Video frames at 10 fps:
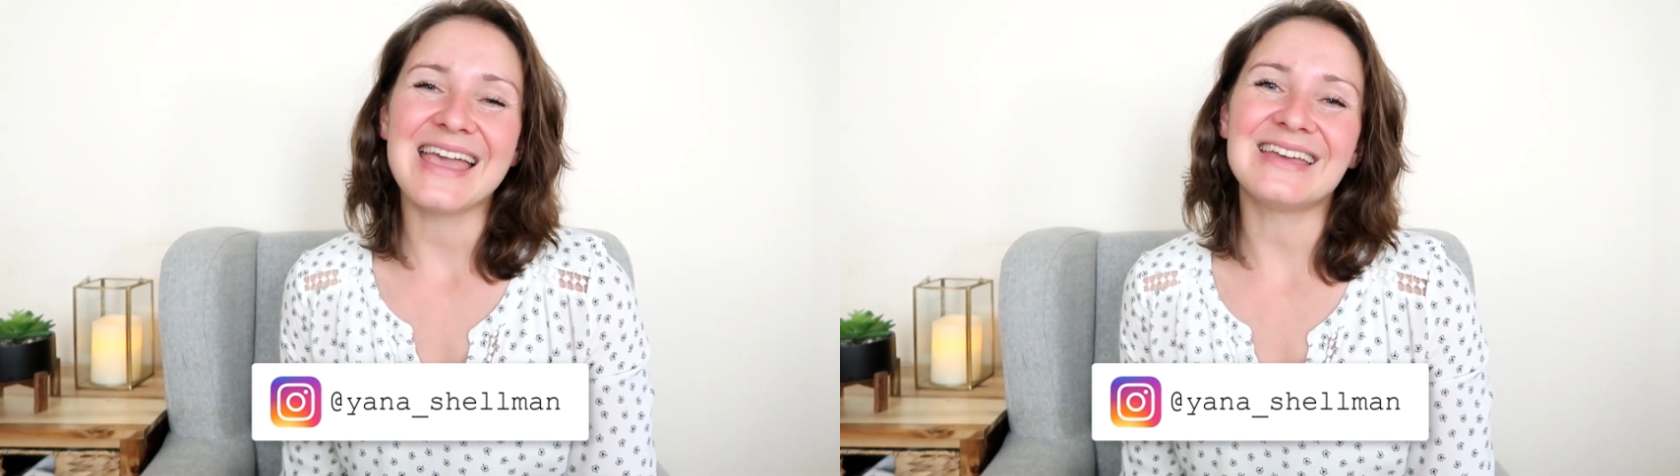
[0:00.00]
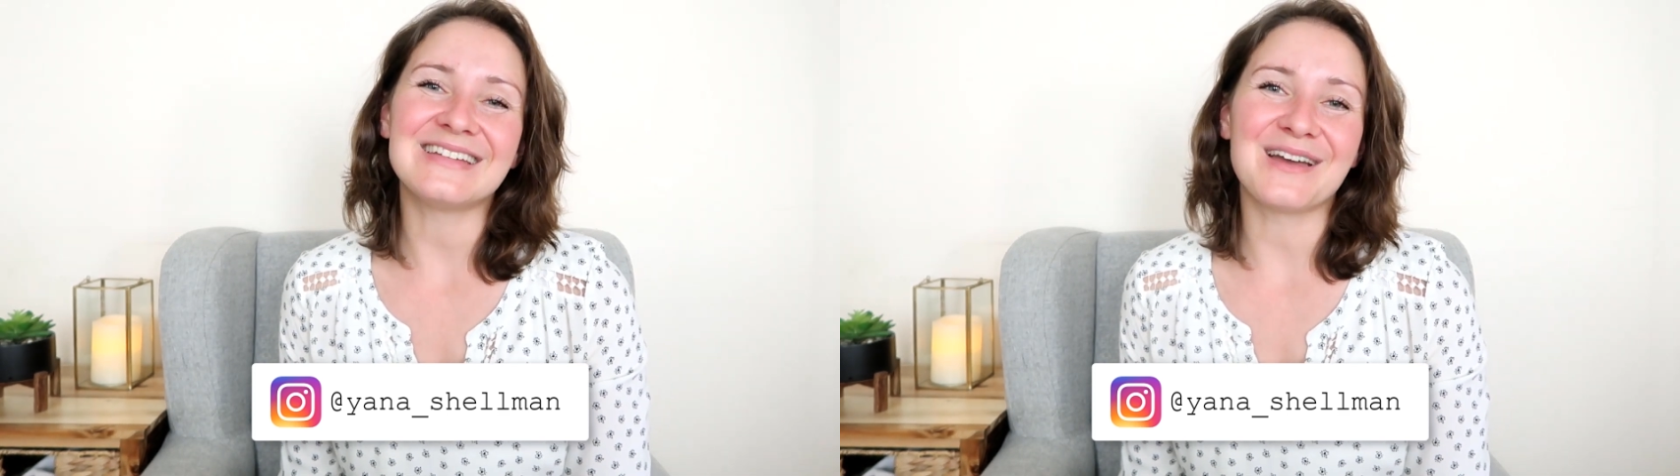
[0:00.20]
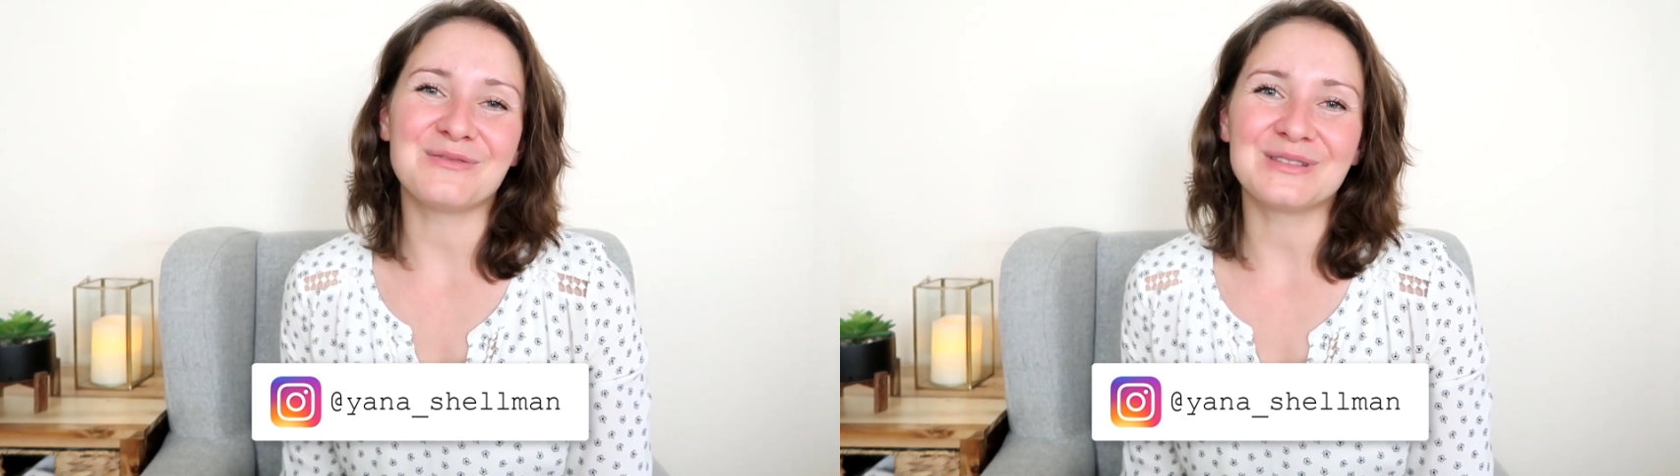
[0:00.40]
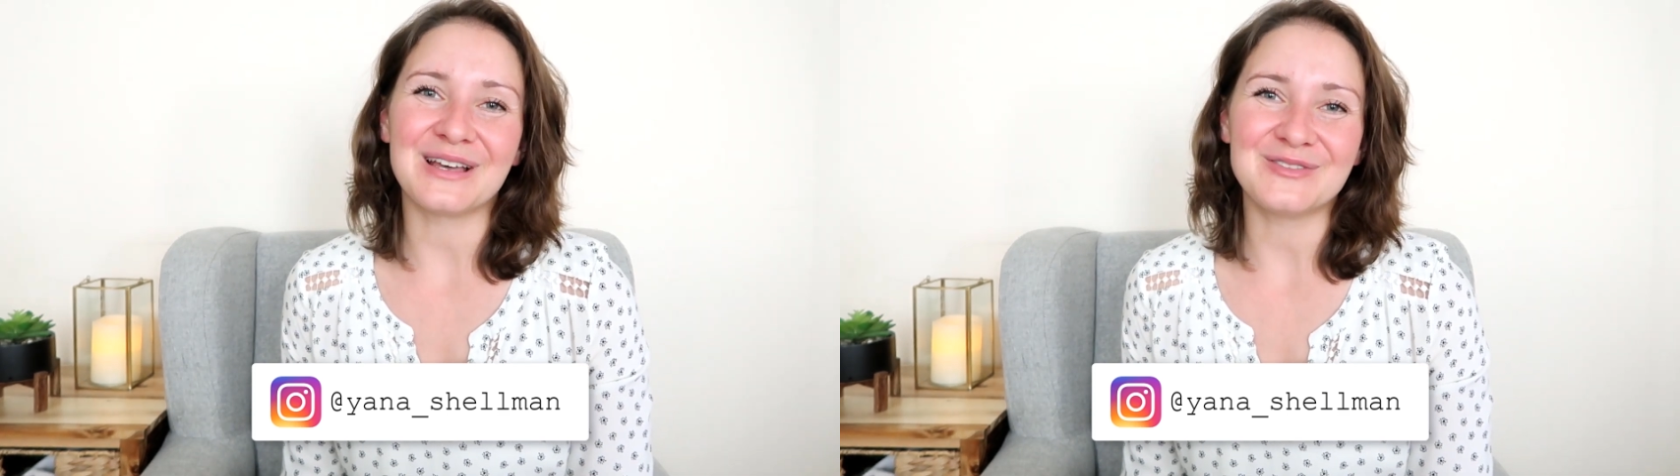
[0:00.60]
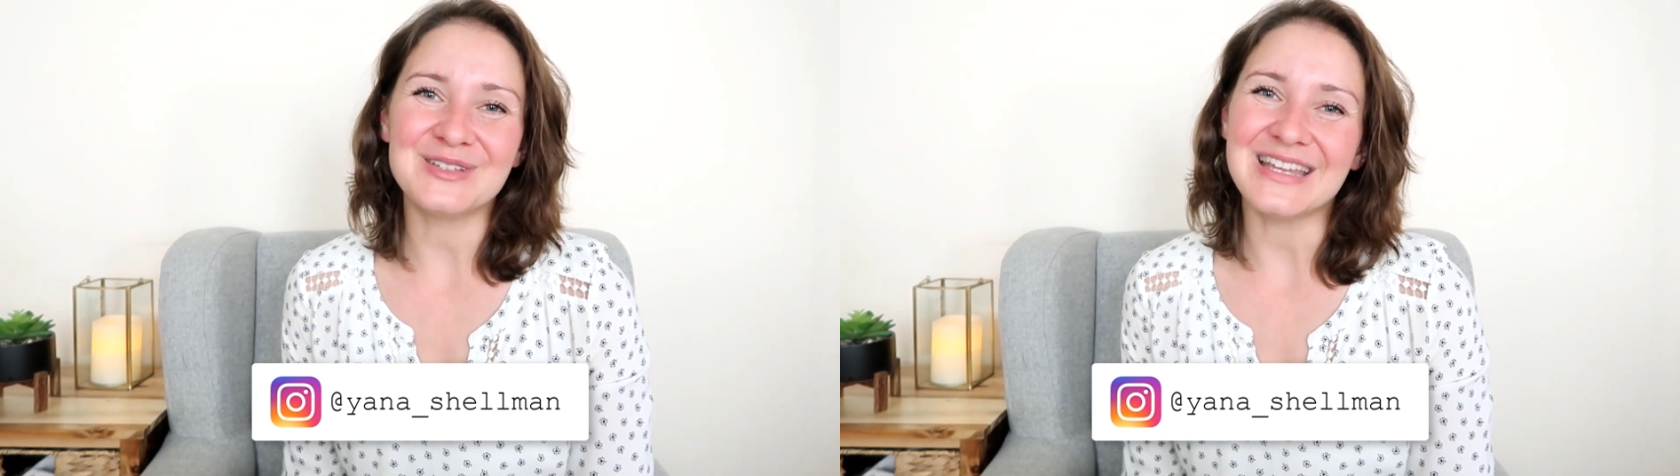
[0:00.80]
and I would
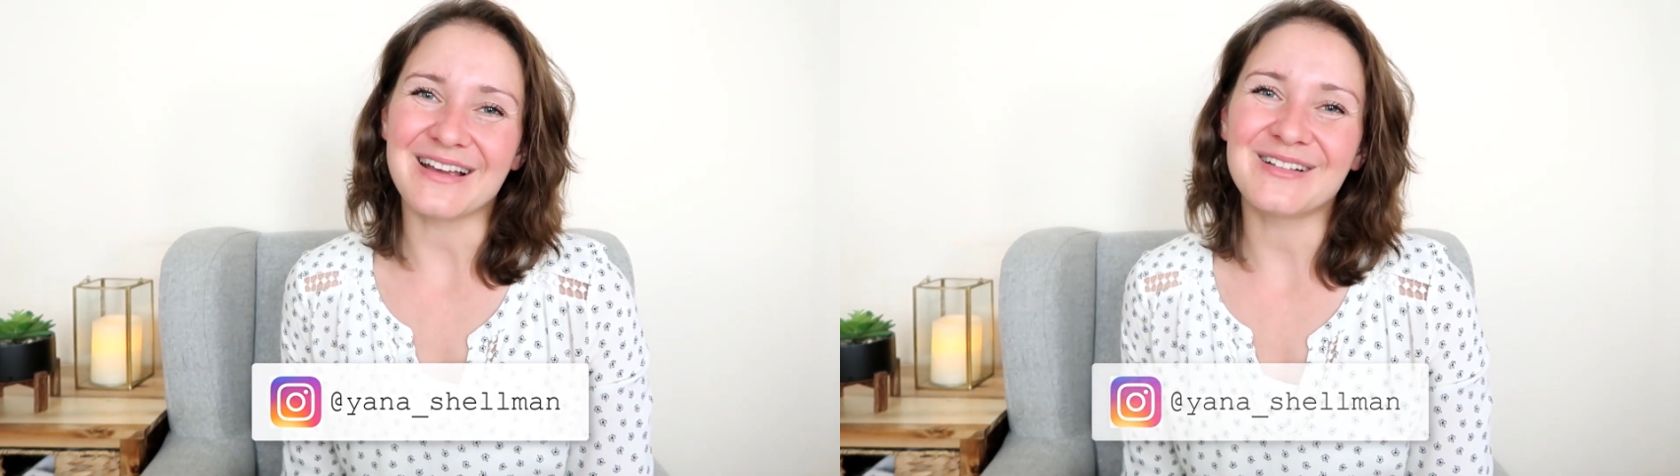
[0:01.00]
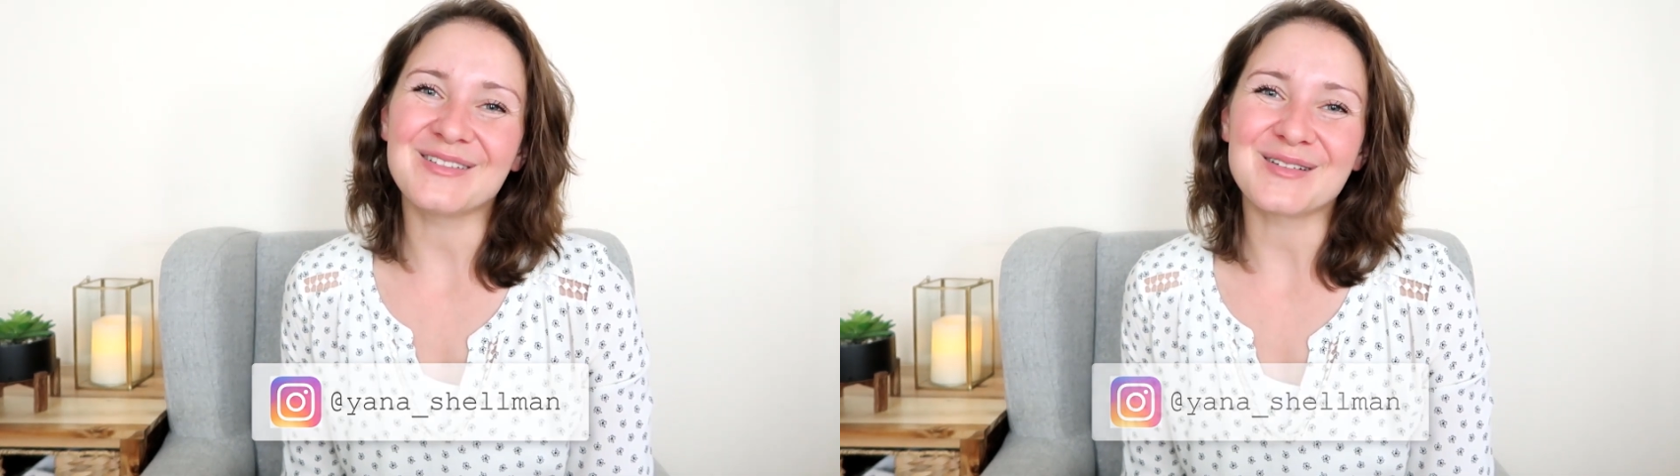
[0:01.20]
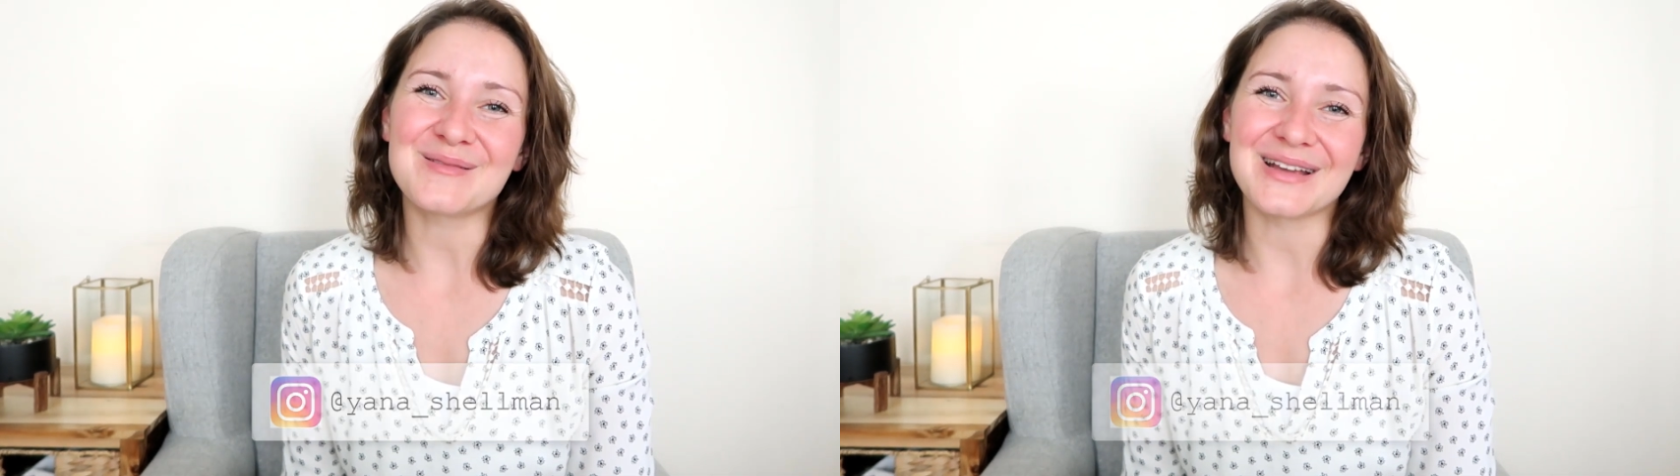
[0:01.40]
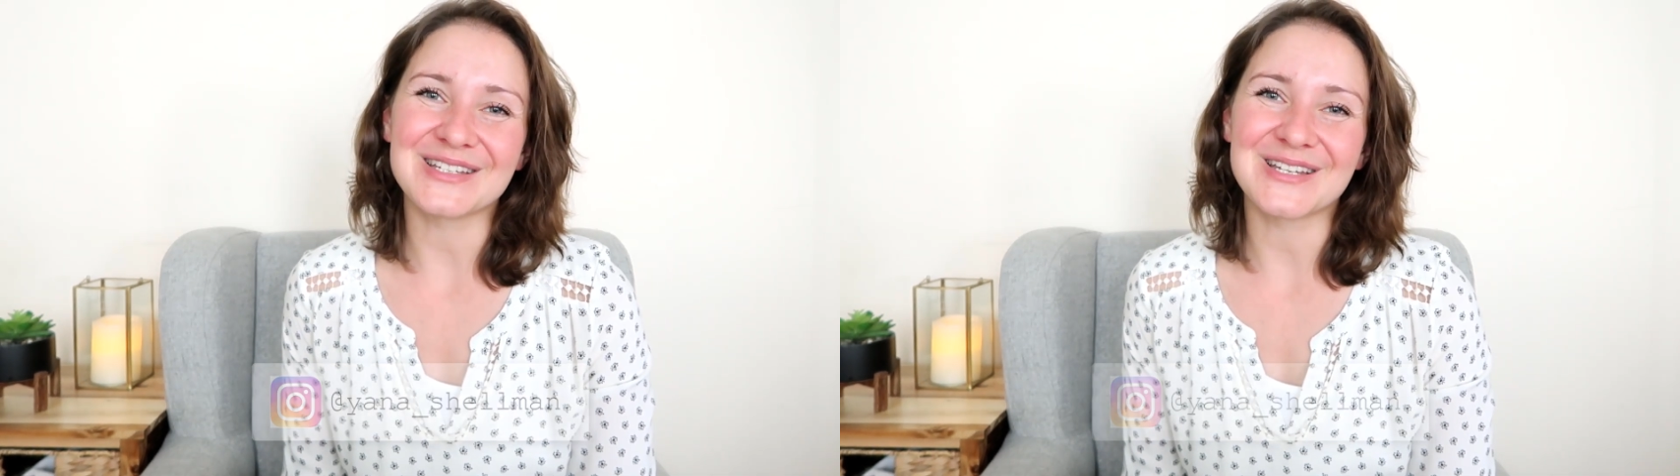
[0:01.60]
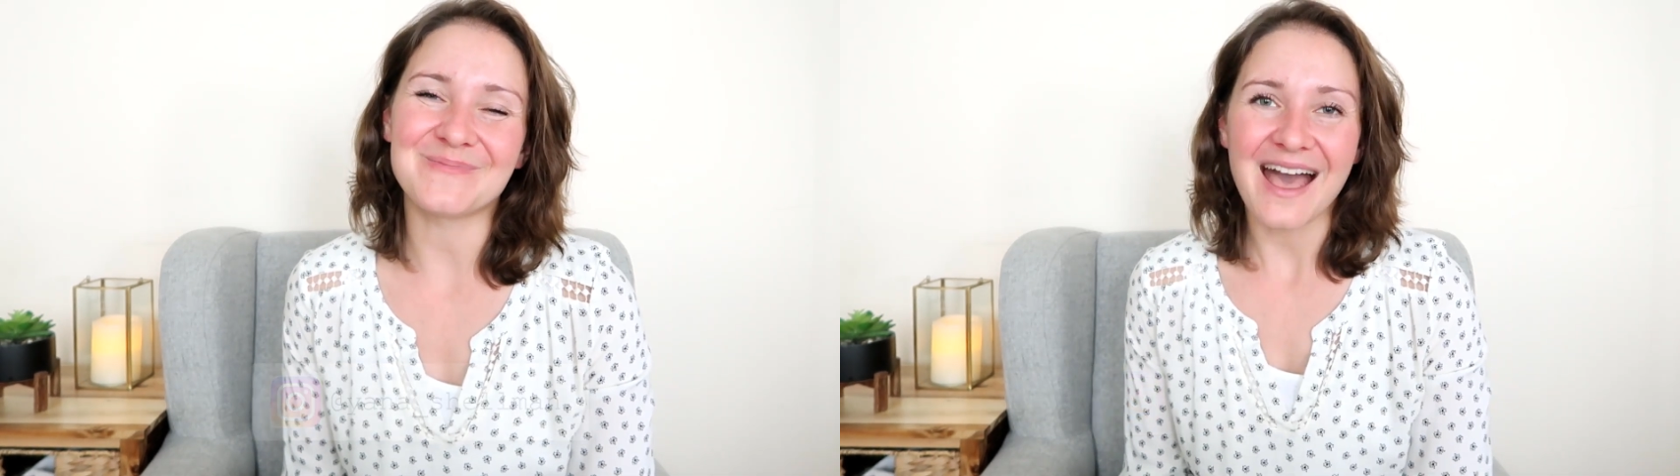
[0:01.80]
love to tackle your question.